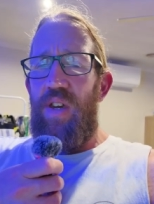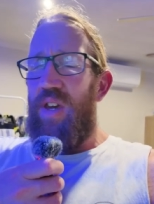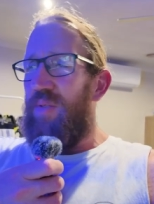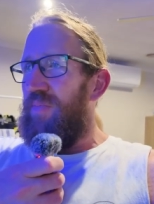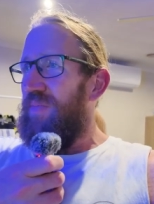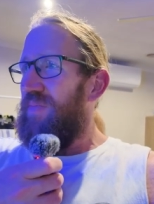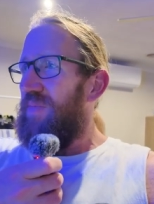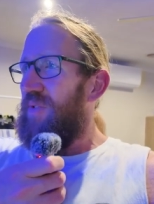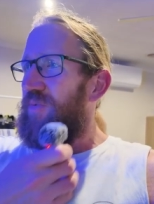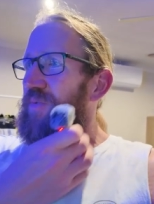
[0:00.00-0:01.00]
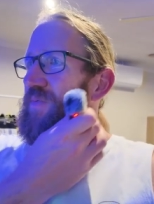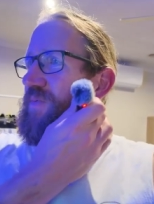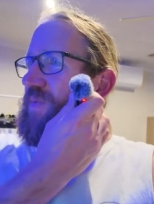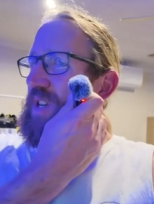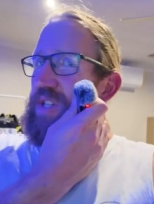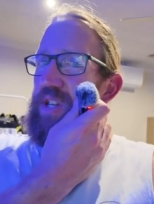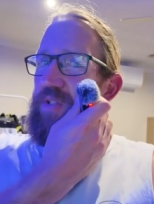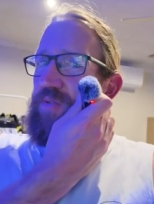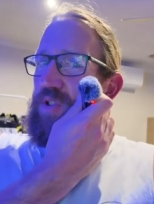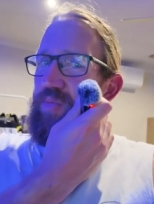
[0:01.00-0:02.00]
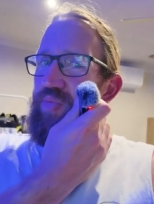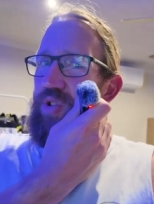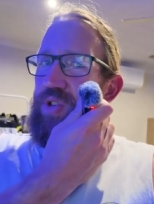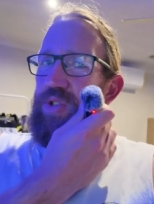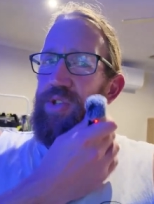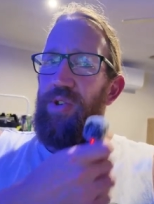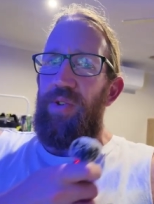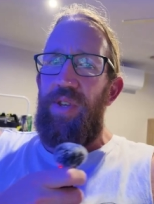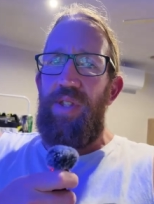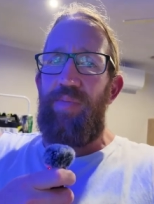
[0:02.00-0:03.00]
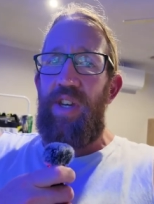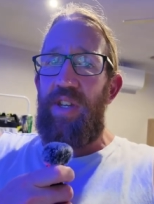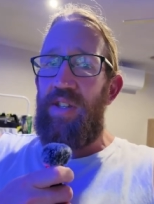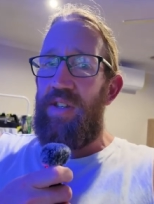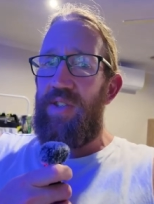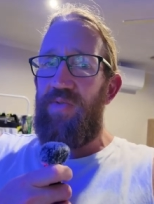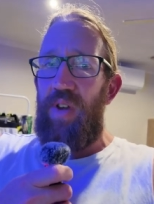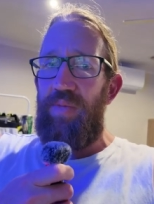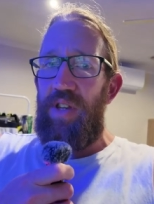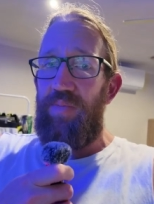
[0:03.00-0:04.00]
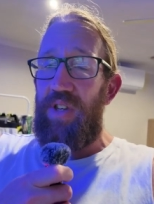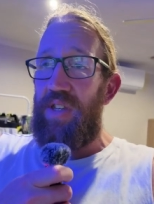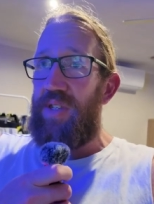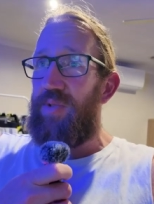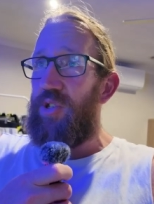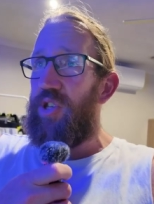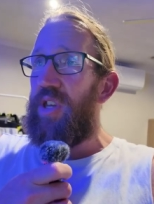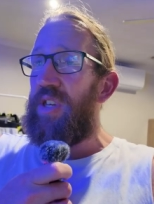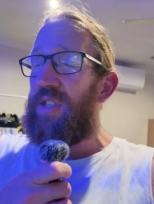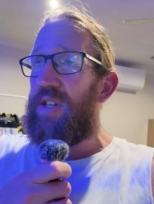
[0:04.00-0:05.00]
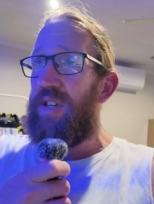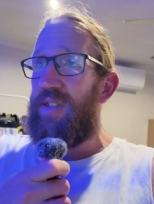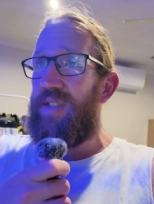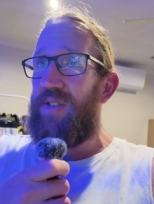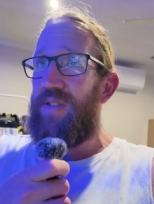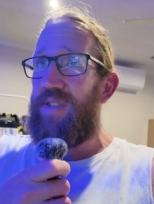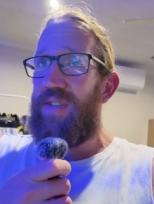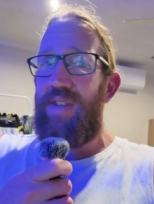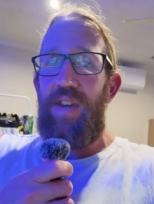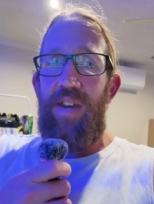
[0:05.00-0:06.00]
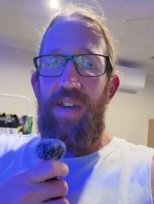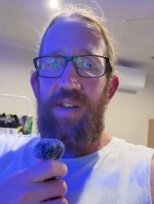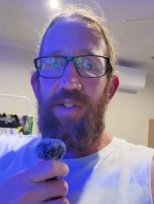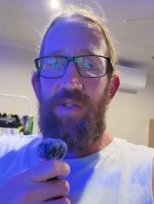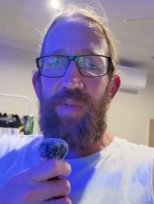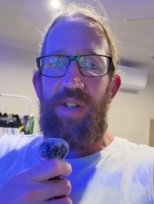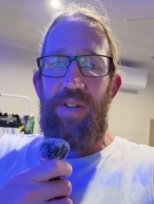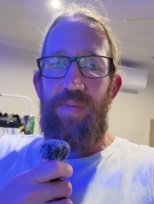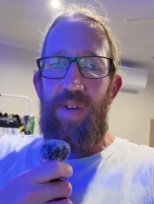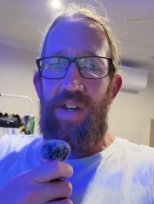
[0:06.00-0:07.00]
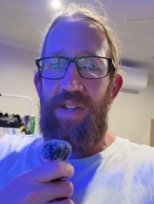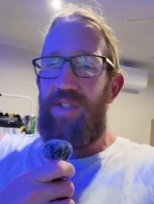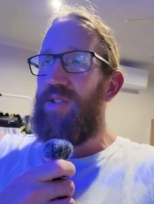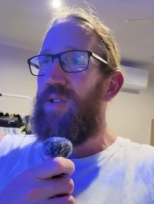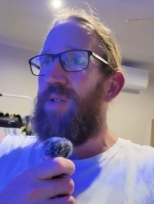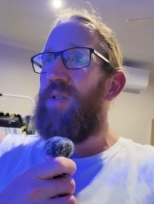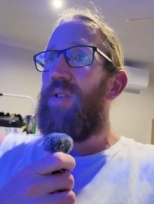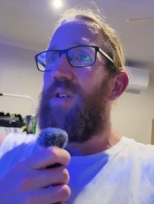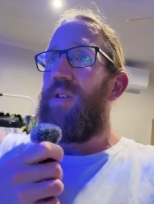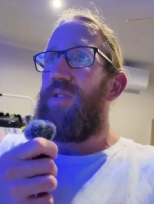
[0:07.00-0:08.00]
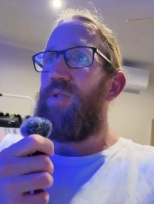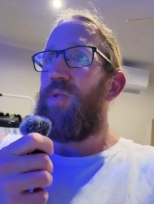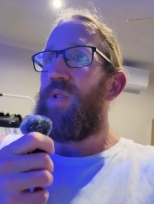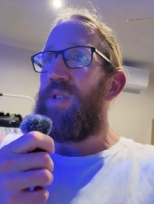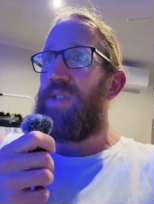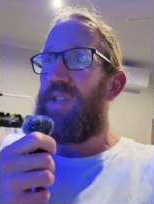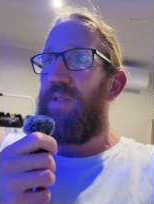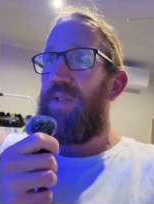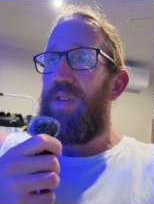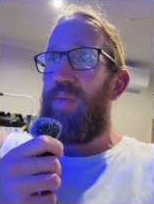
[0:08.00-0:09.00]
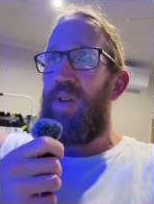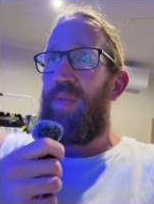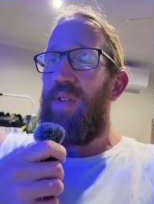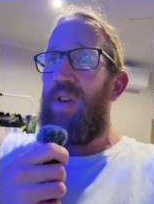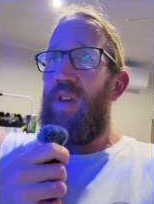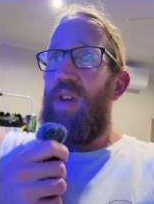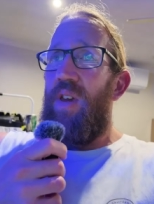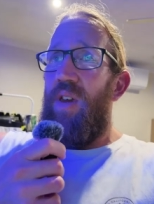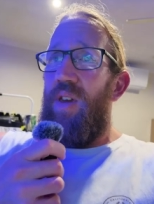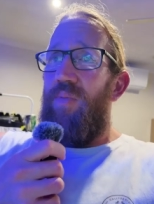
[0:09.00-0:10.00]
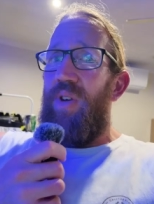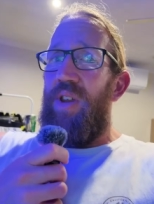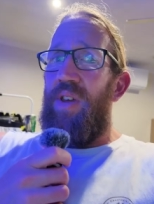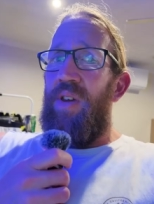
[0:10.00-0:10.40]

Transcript: I've found out I've got a broken tooth at the back and it's rubbing up against my cheek and tongue, so it's a little bit hard to talk and stuff at the moment. But,